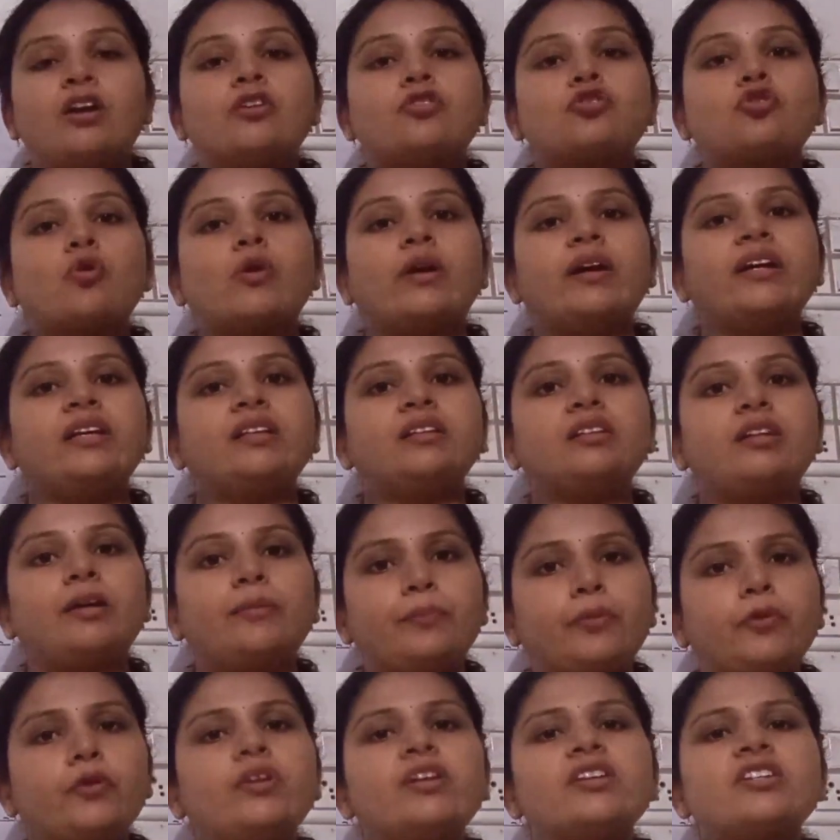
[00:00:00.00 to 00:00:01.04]
So in
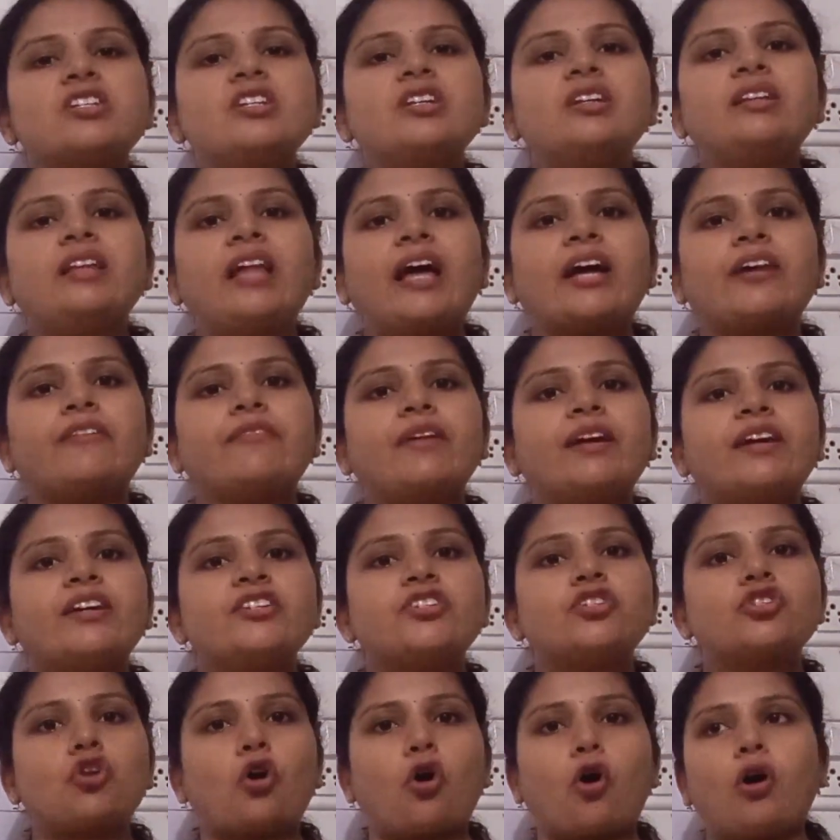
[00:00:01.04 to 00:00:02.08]
computational
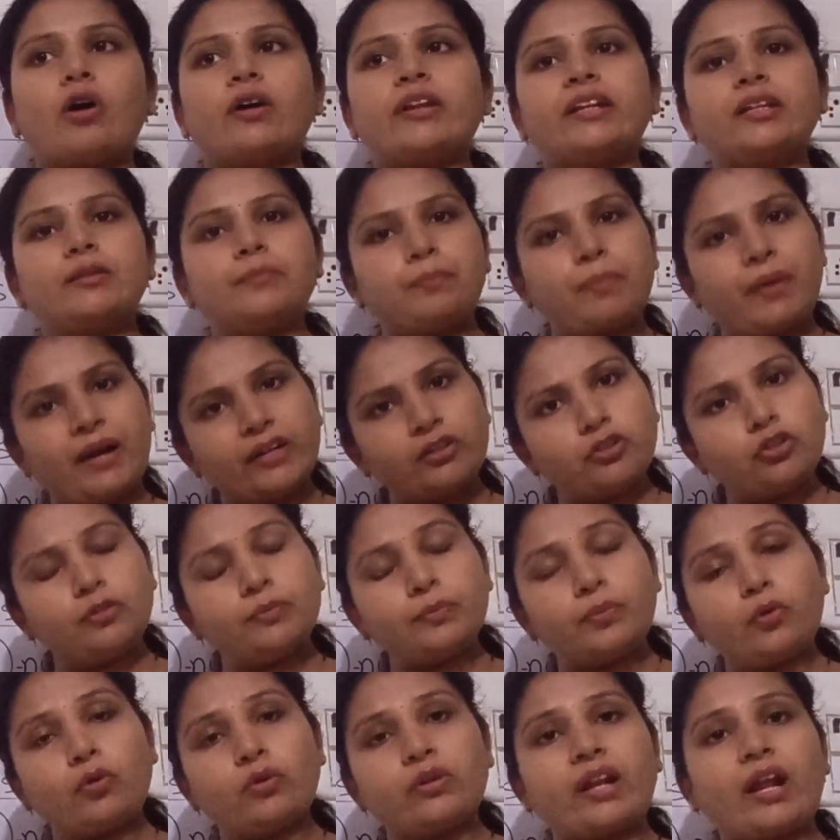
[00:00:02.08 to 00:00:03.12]
language or in
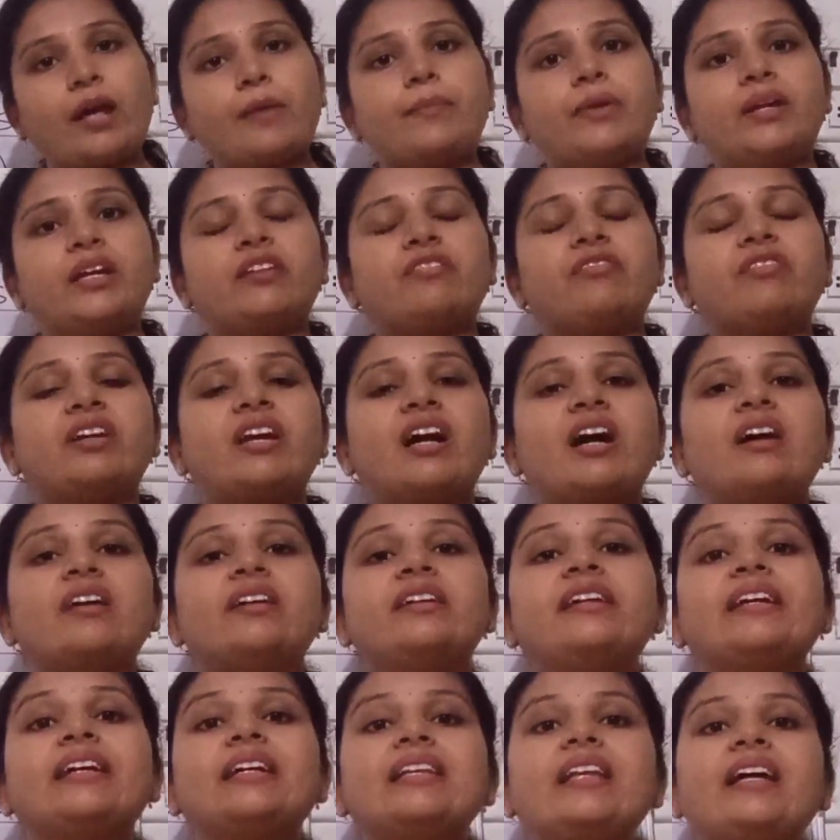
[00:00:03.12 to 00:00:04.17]
Python programming, we are
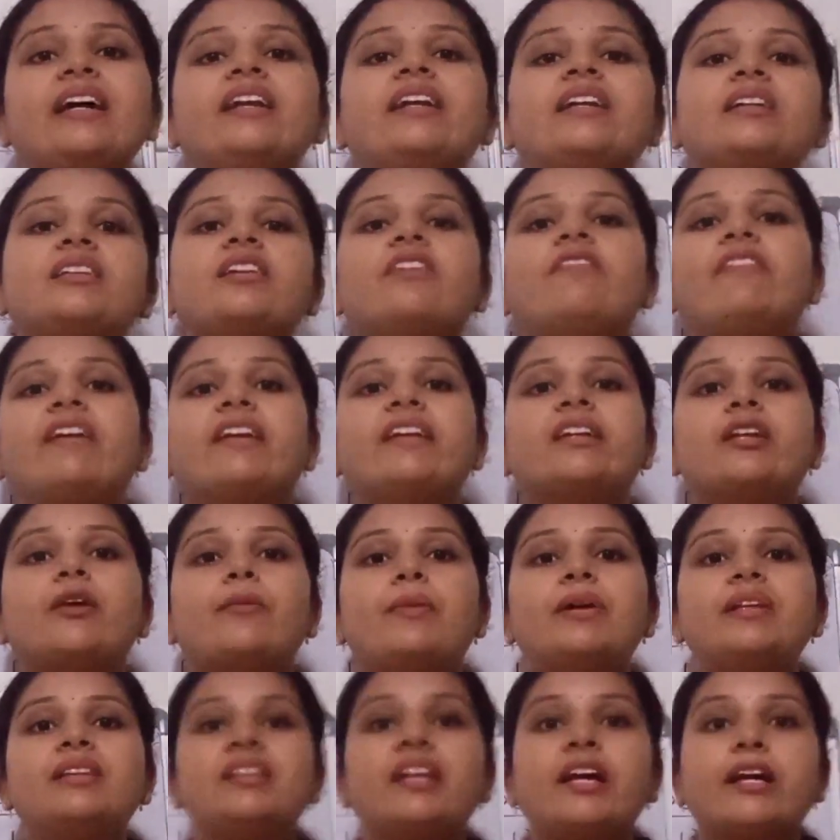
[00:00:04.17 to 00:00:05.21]
declaring the
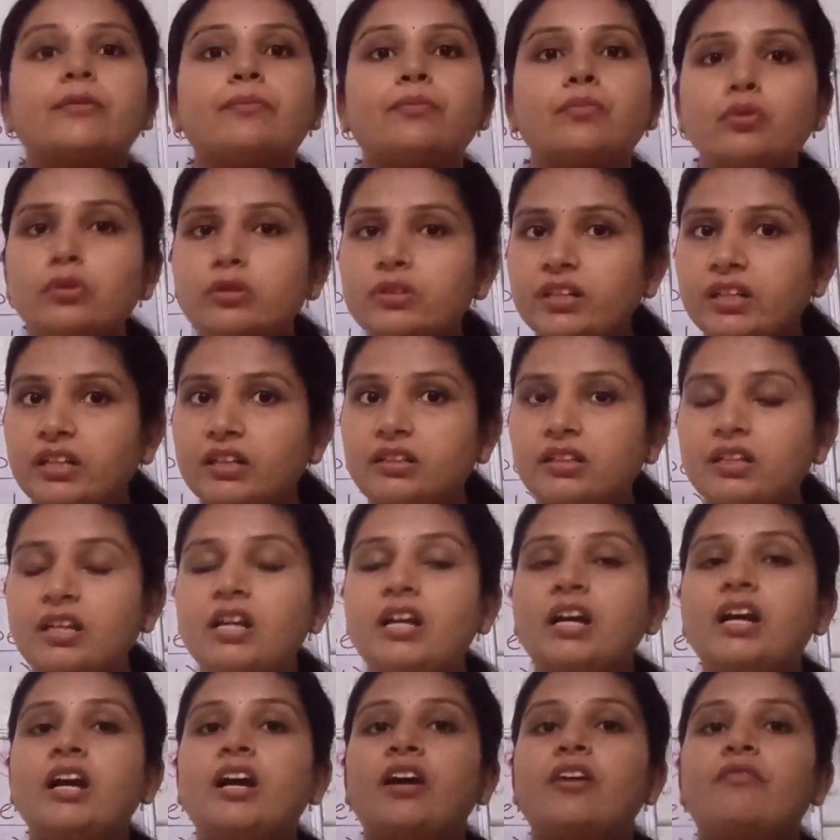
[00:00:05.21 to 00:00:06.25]
variable like Boolean
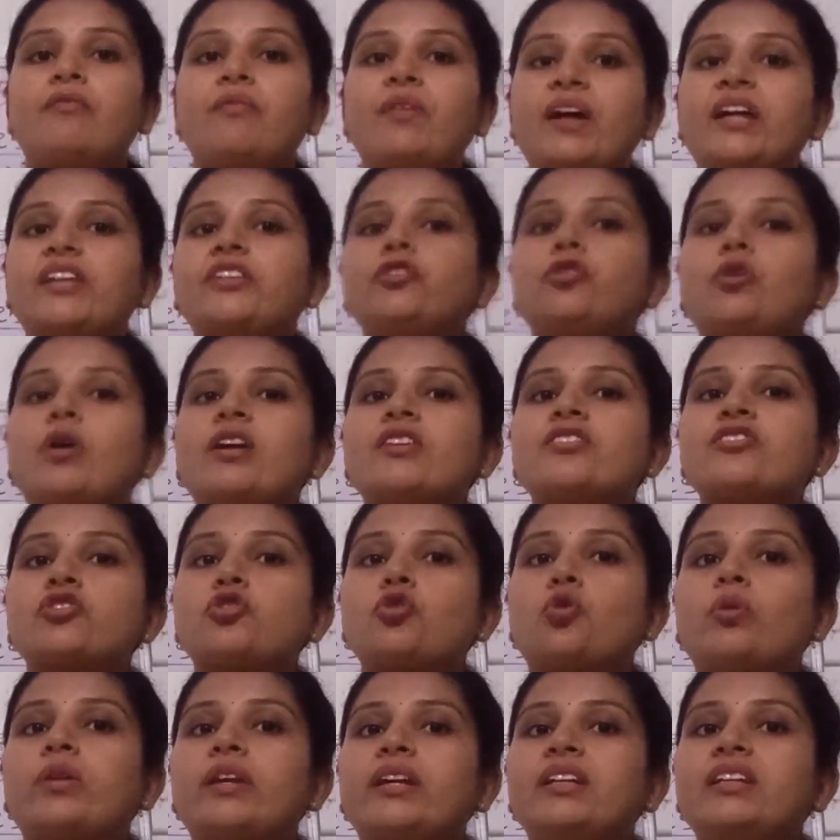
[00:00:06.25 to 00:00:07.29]
when you are
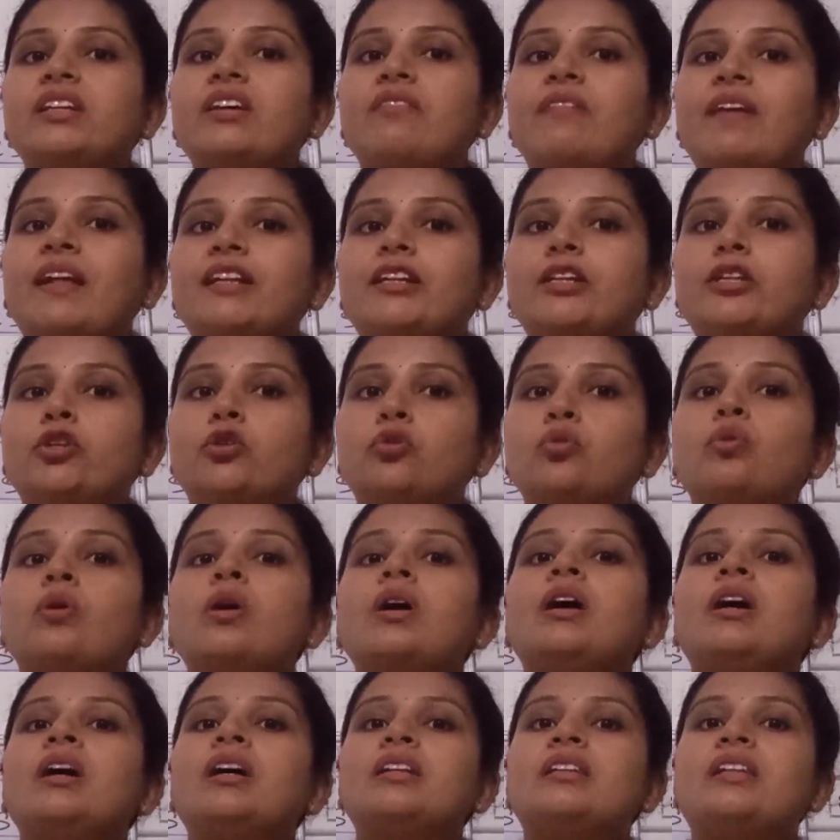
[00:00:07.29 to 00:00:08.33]
storing the value
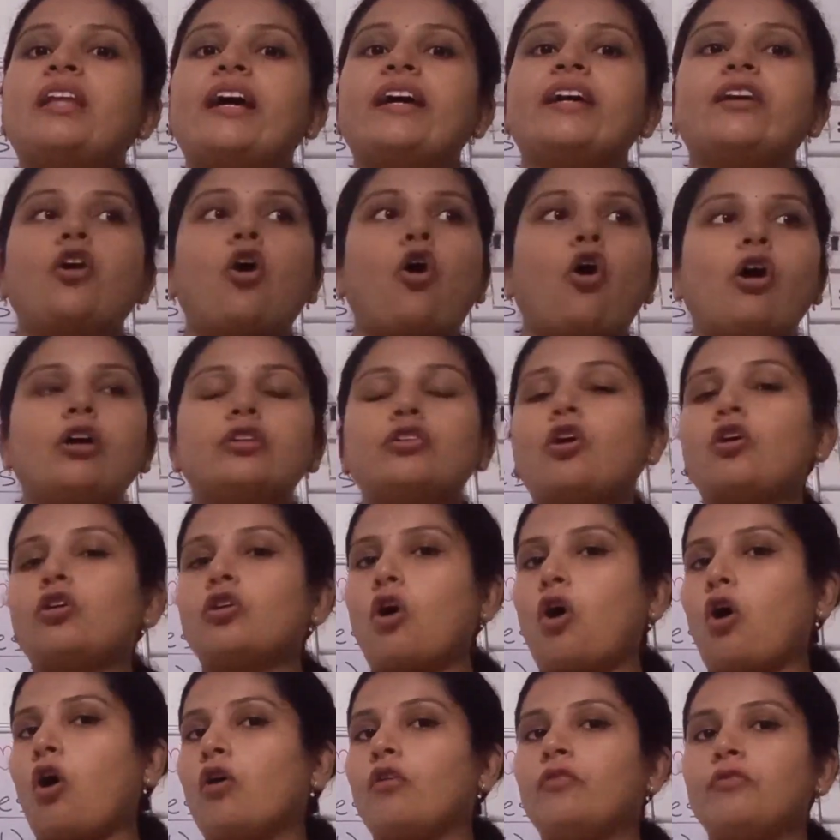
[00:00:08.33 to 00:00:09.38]
like on or
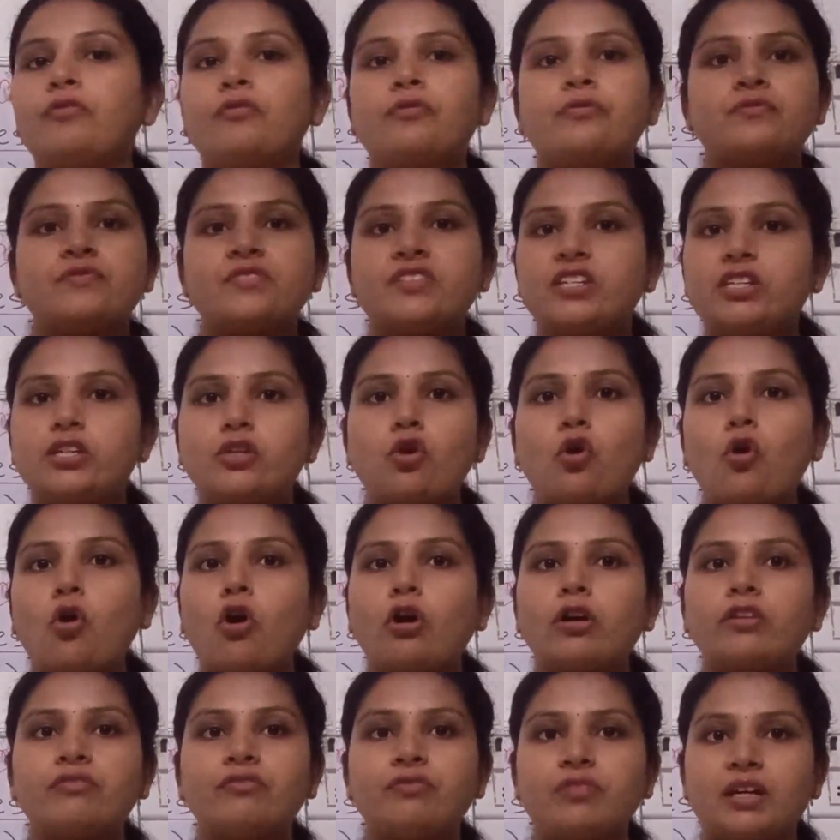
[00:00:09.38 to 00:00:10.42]
off, 0
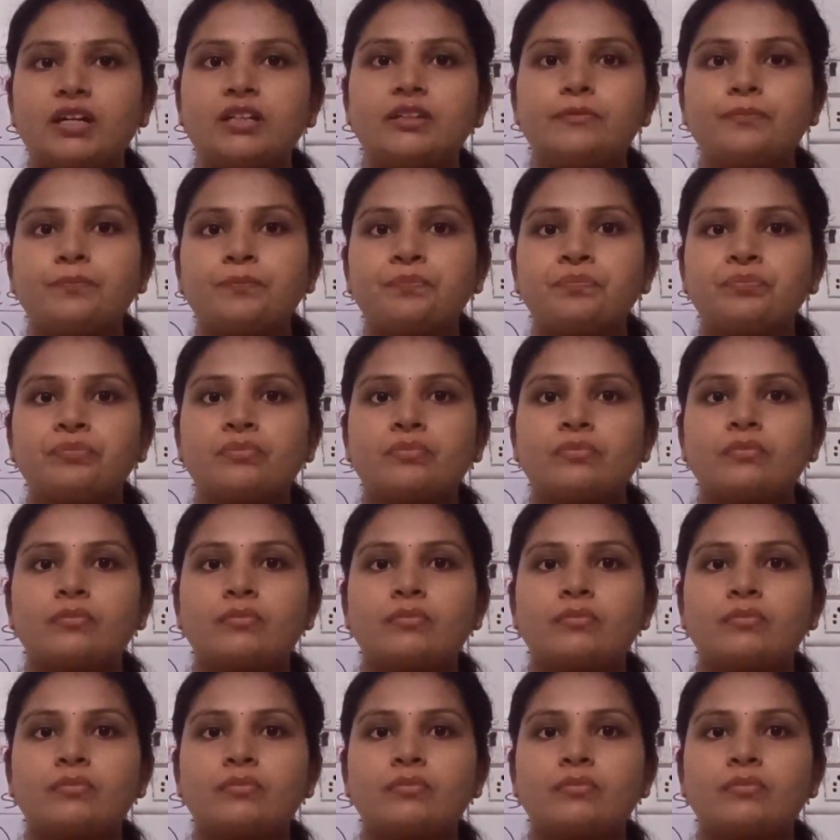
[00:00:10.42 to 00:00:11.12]
or 1,